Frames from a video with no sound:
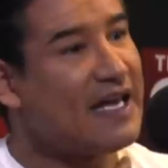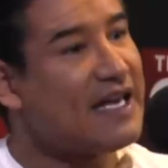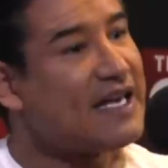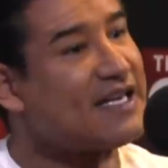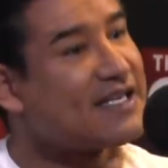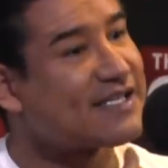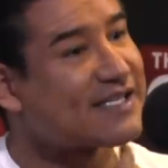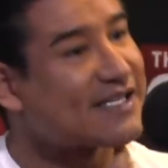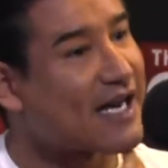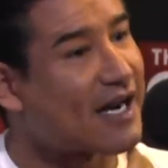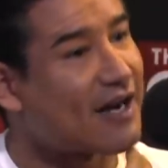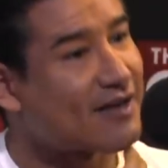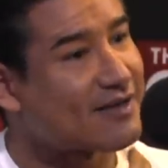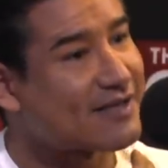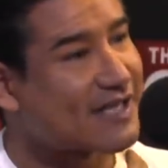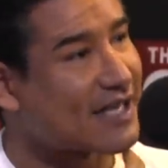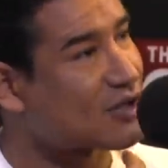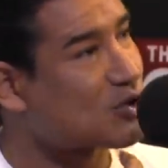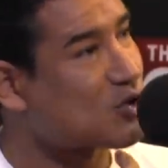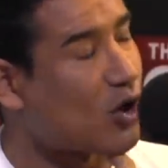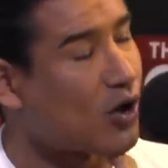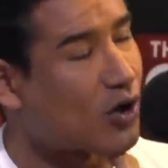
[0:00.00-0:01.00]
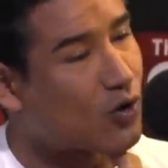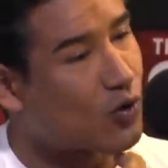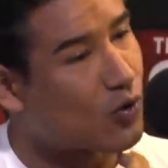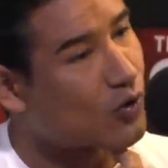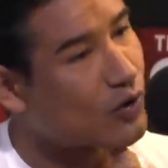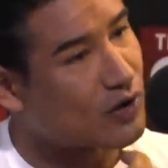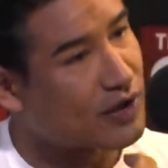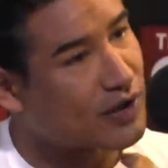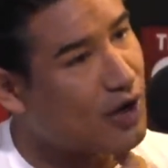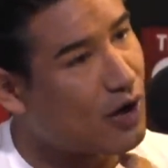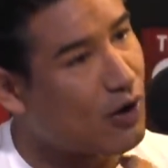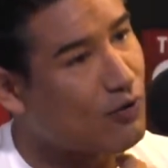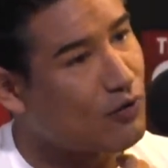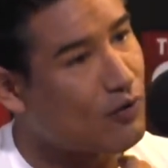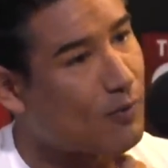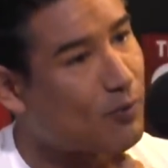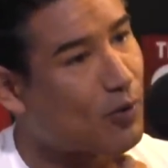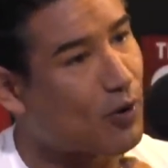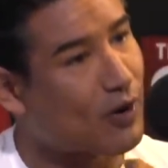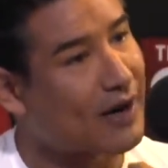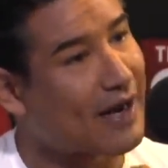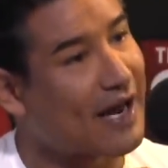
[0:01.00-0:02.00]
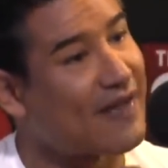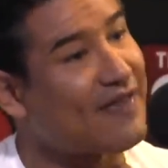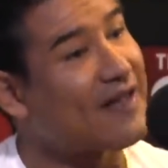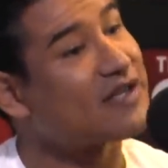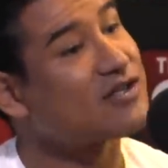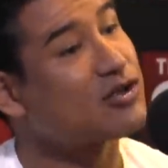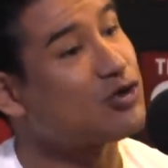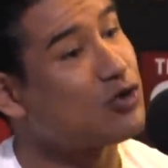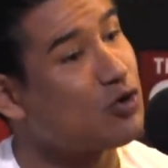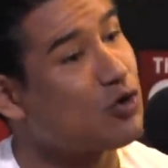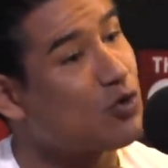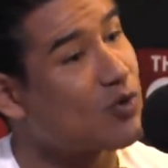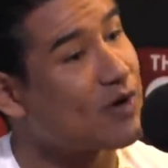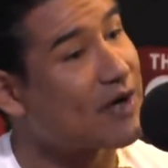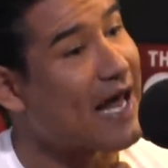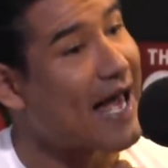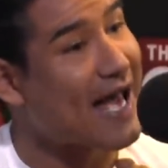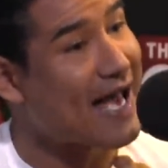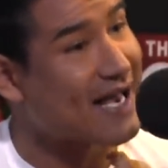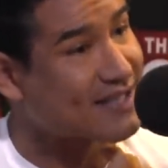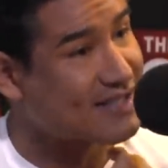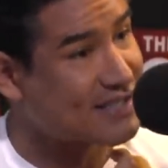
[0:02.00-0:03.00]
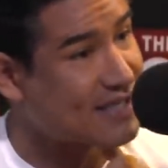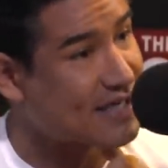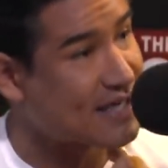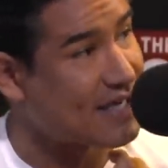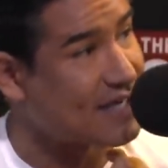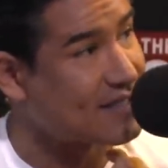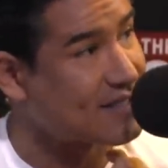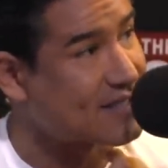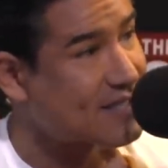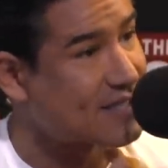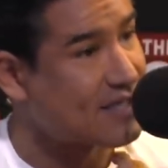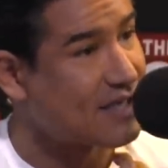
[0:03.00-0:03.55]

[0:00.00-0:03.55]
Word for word: He sounds like Don Corleone, the poor guy, and that's due to an accident